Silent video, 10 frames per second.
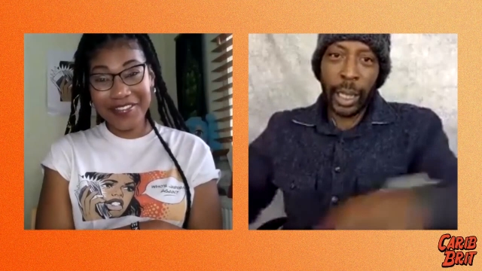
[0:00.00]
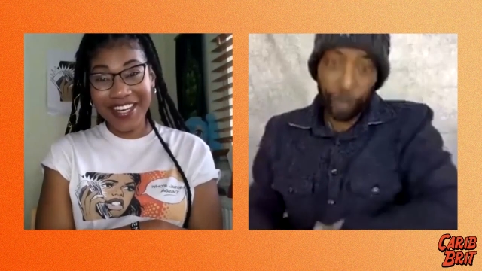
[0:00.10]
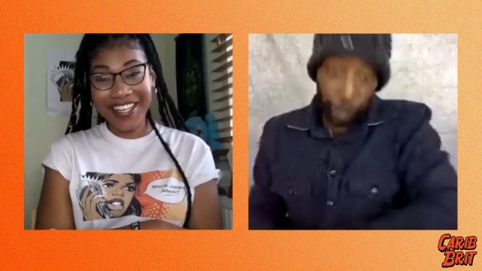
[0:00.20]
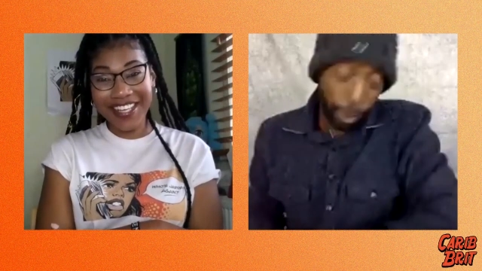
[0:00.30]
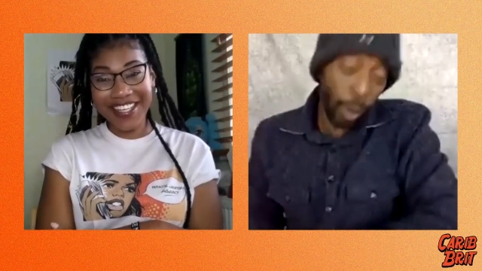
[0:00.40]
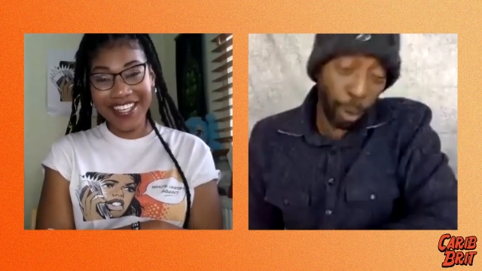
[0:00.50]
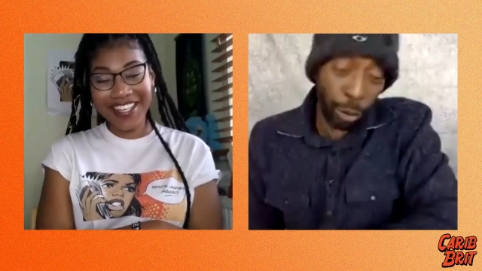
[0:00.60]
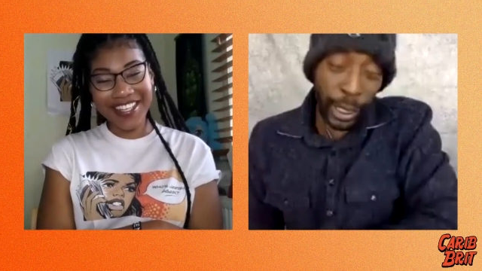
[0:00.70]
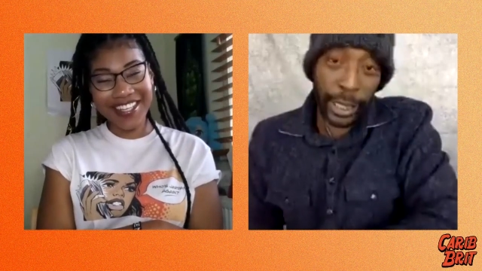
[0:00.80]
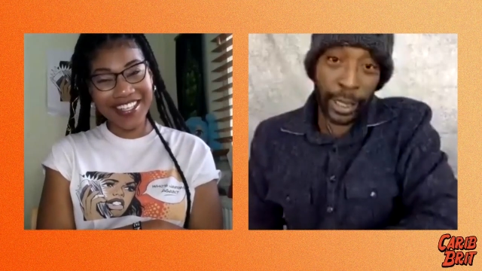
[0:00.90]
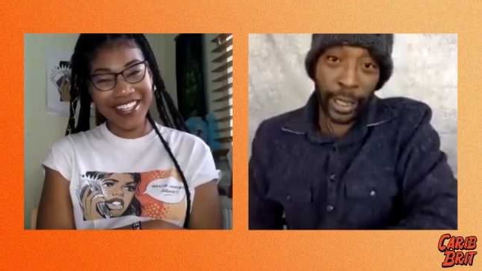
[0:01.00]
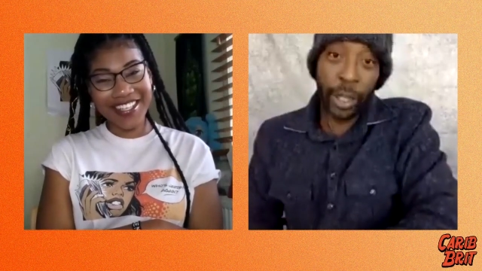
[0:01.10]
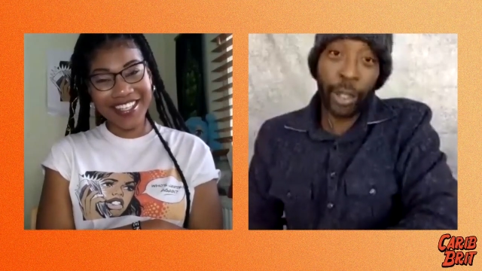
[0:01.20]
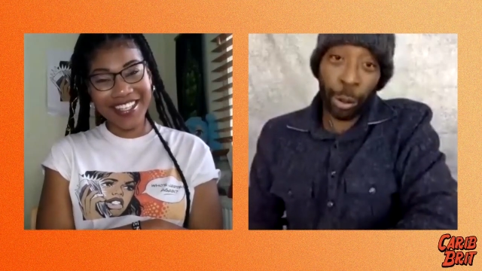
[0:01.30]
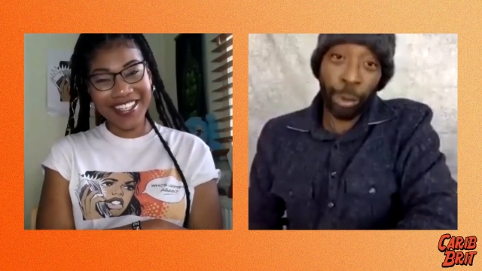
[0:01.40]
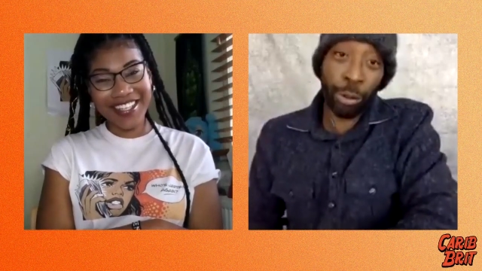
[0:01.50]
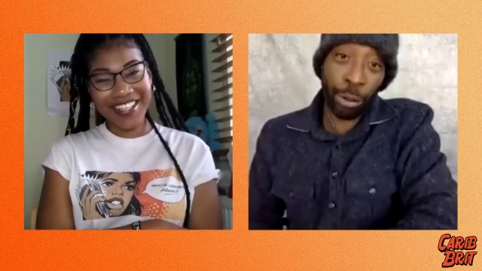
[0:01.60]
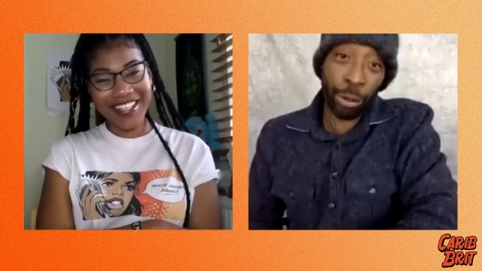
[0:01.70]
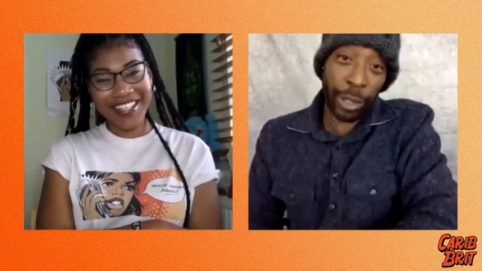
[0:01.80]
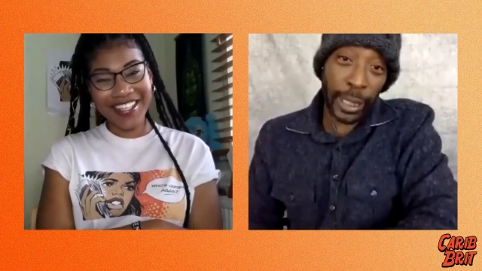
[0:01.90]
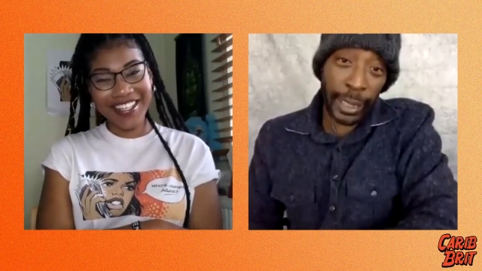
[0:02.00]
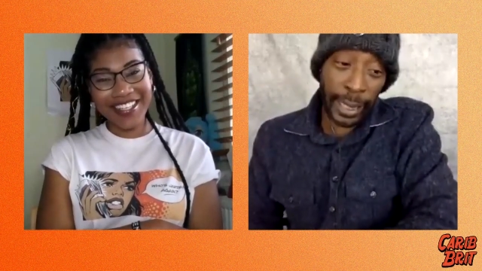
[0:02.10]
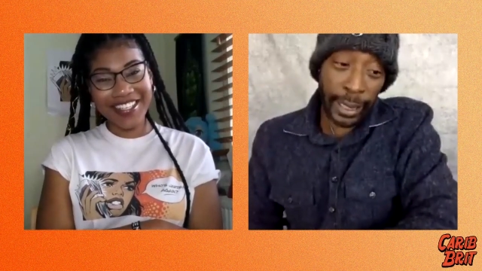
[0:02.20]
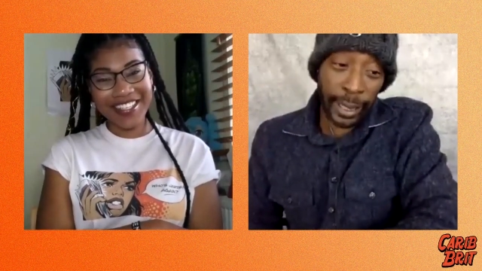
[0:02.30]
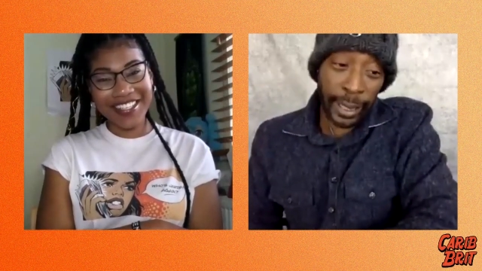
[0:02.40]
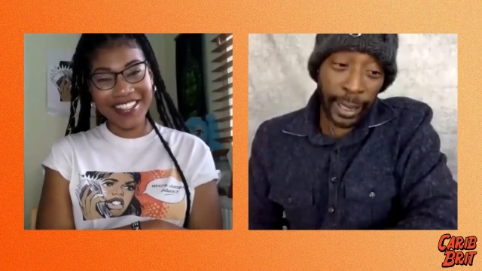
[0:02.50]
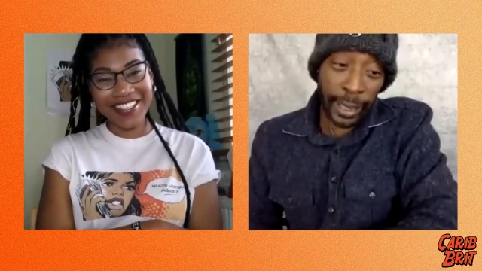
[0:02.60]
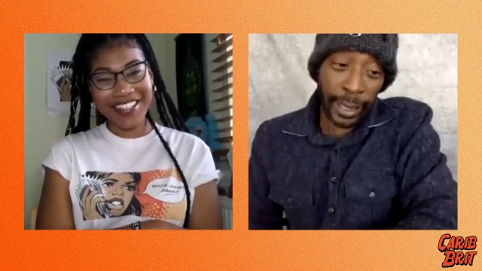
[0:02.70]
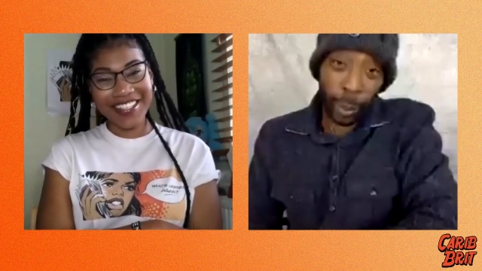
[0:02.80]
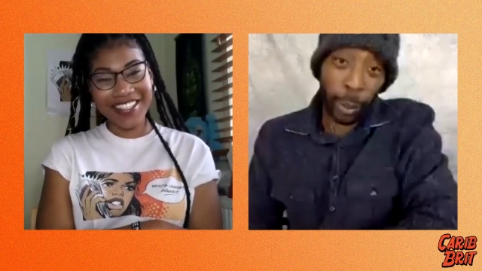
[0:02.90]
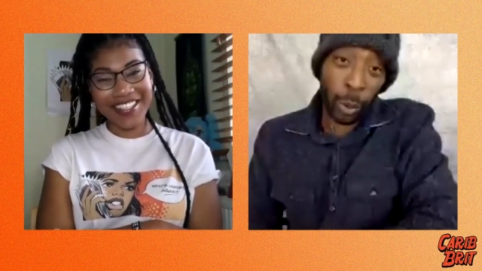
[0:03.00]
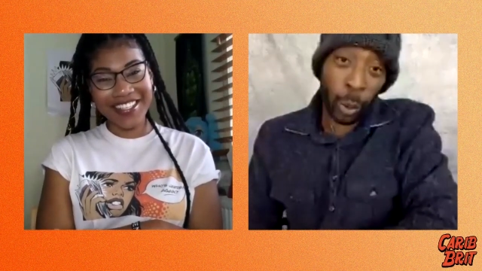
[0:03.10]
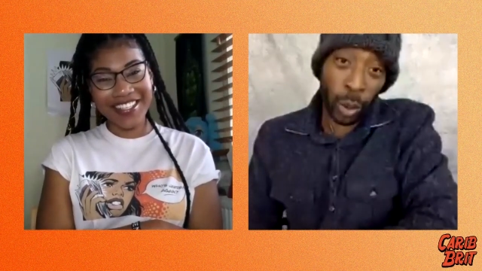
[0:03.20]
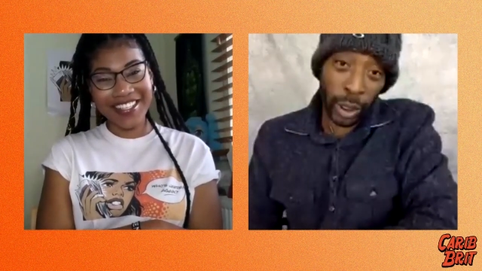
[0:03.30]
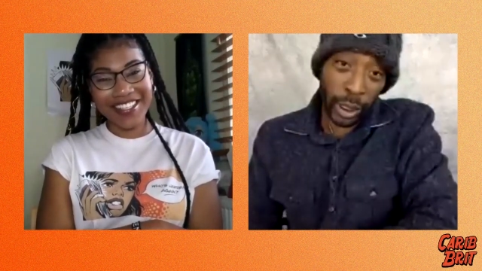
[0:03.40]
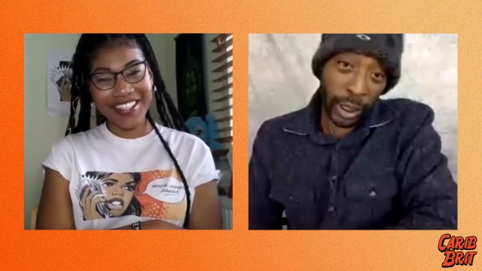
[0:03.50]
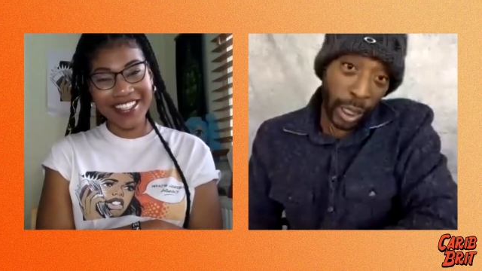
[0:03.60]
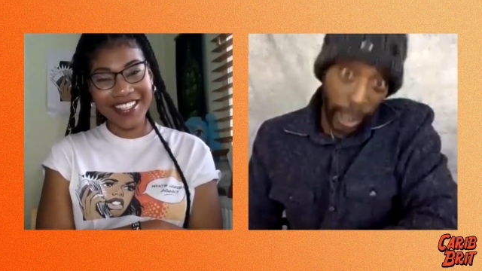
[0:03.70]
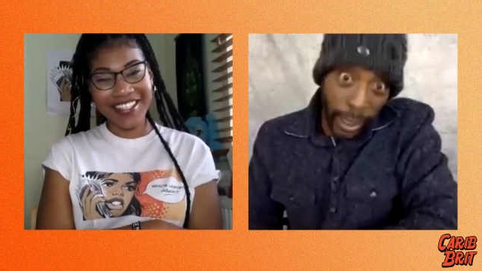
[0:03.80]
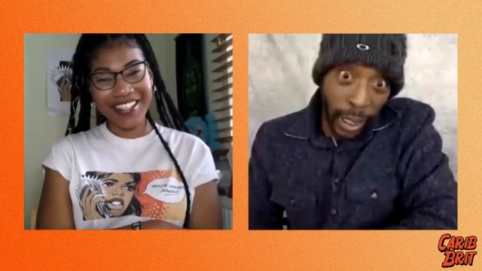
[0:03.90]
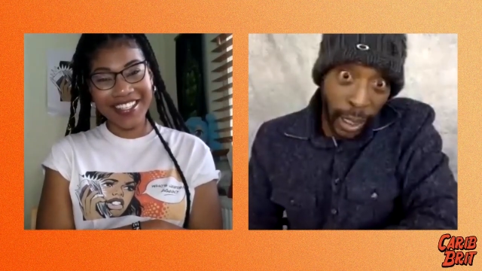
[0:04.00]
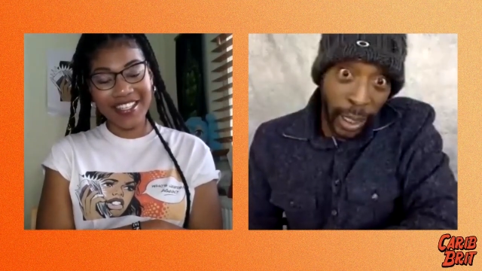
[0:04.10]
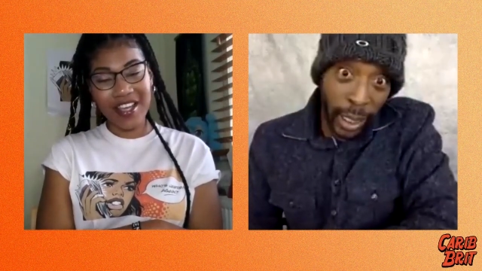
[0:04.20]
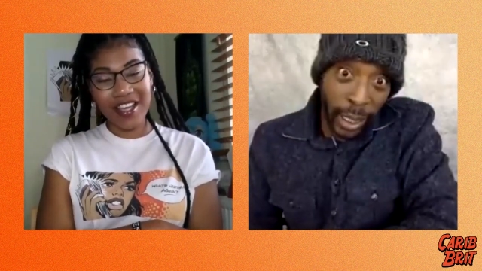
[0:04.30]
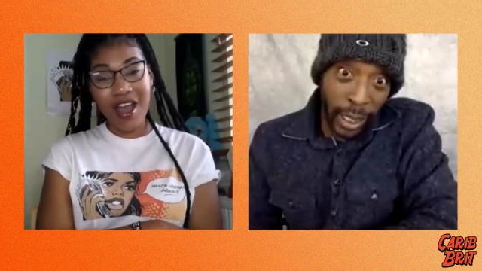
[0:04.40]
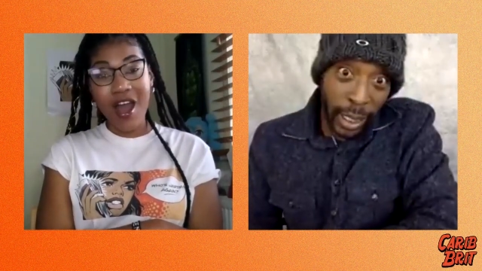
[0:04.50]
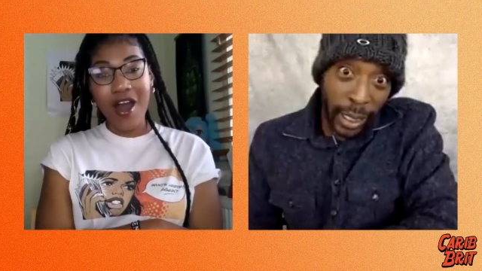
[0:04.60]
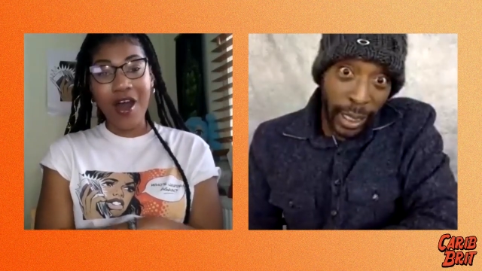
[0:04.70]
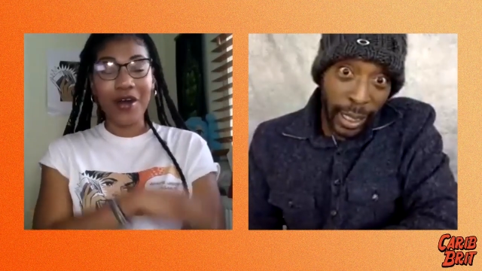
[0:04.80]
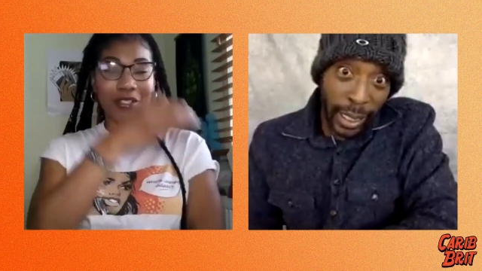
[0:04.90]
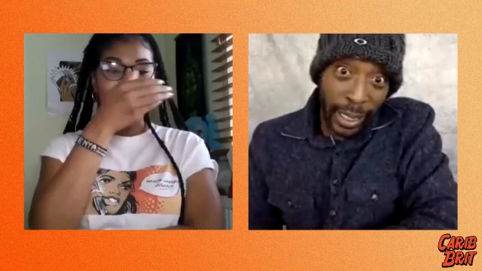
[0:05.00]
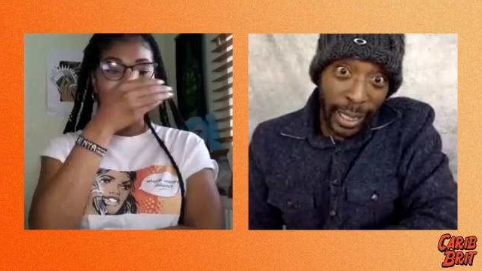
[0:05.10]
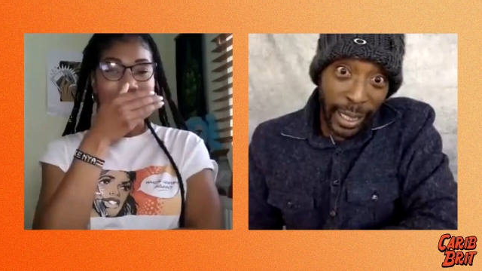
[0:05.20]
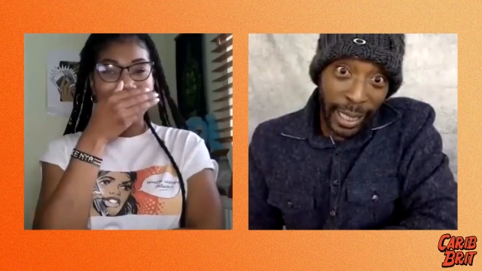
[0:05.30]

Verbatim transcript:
Speaker 1: from Grenada to Trinidad, thinking that we were all going to die.
Speaker 2: Oh, sorry,